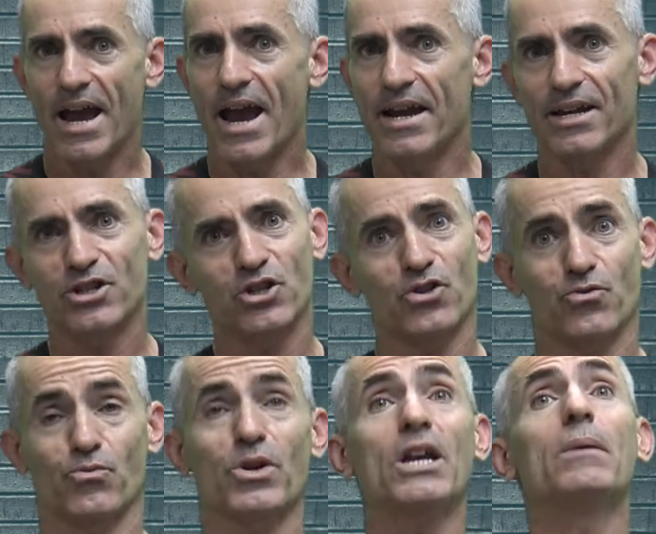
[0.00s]
and
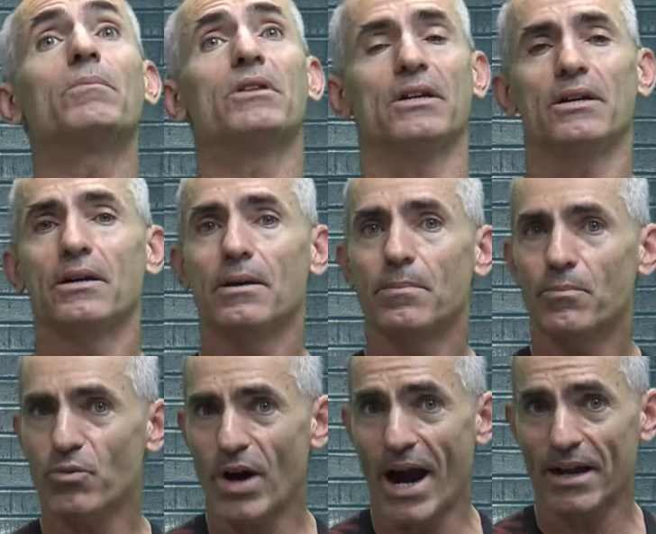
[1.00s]
extremely
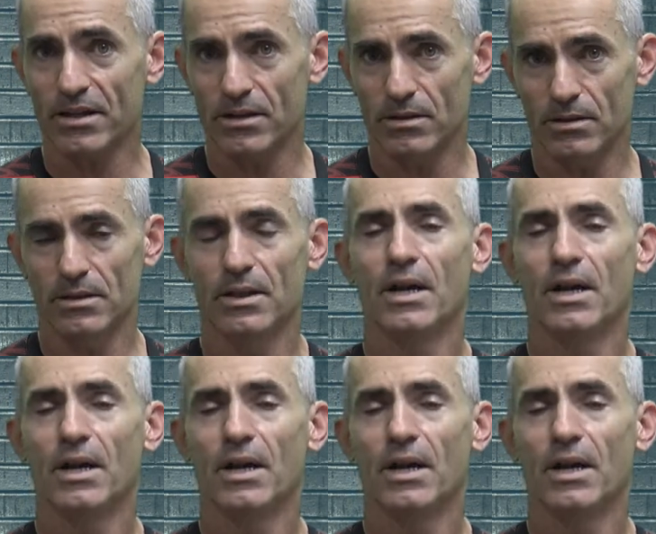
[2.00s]
practical.